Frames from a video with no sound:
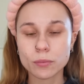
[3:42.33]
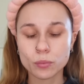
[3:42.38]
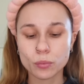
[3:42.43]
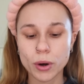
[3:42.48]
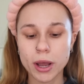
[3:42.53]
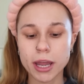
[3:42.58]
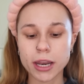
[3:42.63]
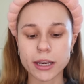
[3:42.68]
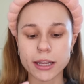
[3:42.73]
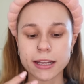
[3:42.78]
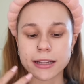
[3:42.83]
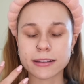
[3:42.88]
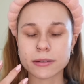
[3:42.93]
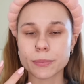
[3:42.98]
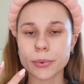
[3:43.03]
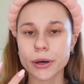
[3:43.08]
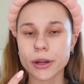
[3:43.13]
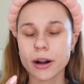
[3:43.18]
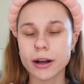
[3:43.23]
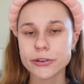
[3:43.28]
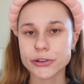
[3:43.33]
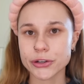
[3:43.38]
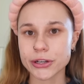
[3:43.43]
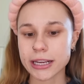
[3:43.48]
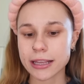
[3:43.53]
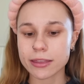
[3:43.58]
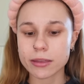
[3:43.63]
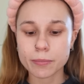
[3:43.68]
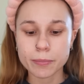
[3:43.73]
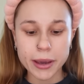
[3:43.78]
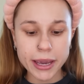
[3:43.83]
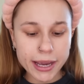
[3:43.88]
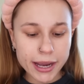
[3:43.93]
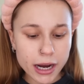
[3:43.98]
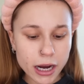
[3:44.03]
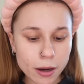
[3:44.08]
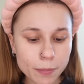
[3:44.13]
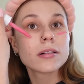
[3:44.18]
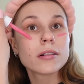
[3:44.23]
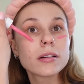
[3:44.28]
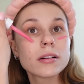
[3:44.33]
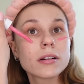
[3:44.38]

when it's put underneath makeup.